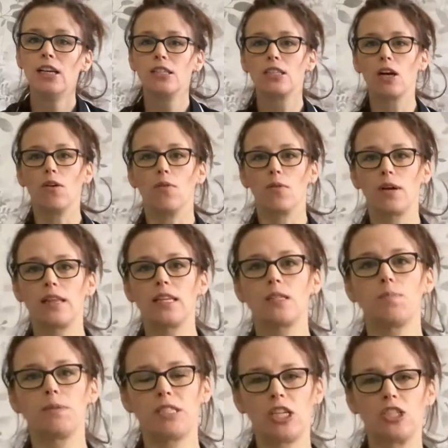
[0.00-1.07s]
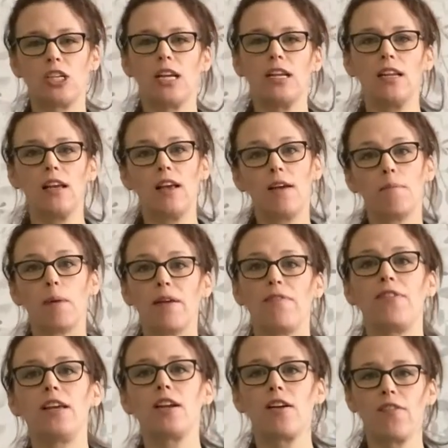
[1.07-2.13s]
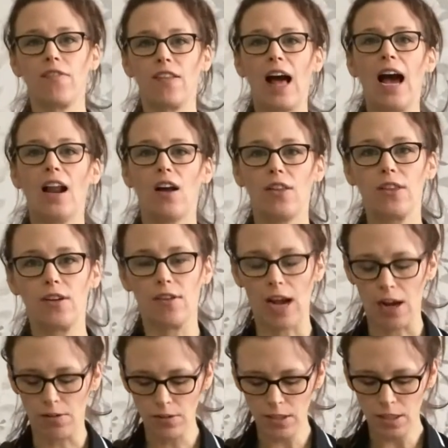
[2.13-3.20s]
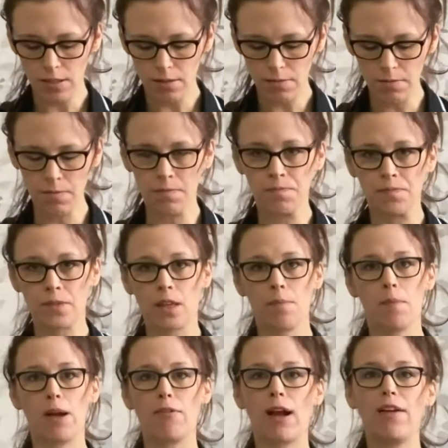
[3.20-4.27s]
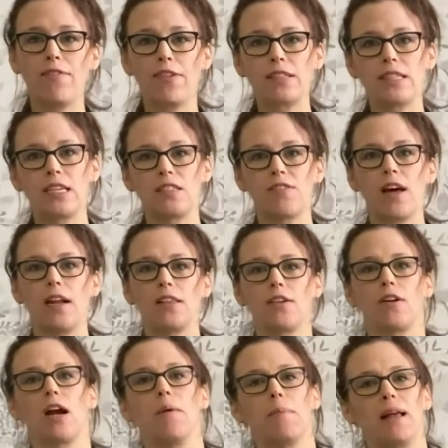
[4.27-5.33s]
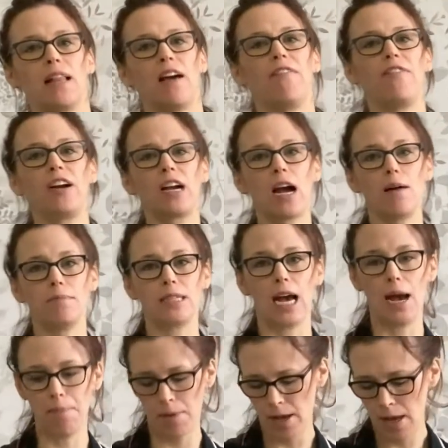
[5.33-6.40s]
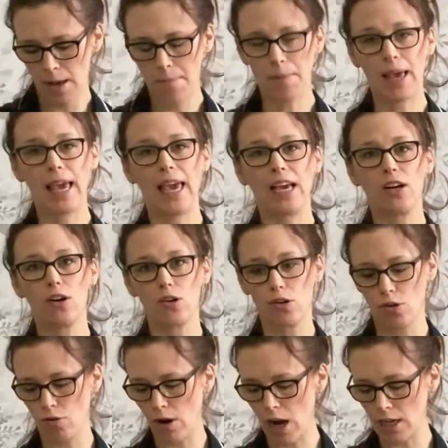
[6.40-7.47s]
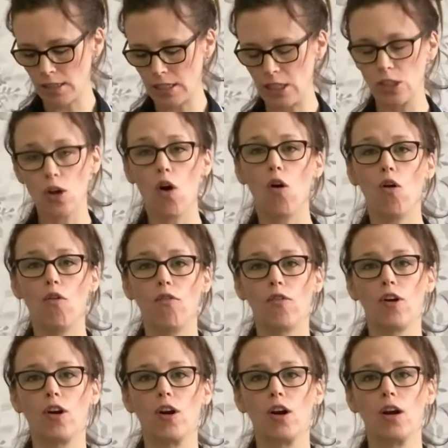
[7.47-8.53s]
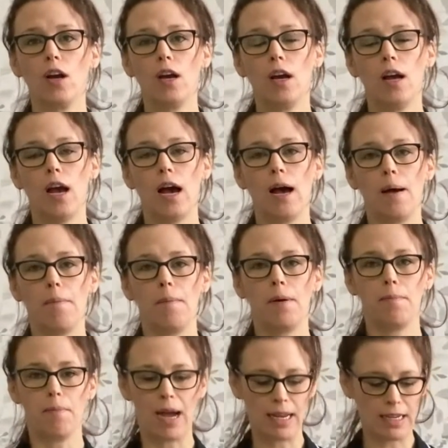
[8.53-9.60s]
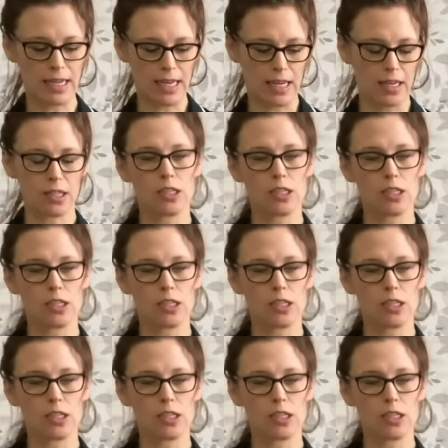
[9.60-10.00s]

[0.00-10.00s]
So we're in this position, my feet are flat on the ground, my right foot stays flat on the ground, my left foot comes up, my ankle crosses over my knee.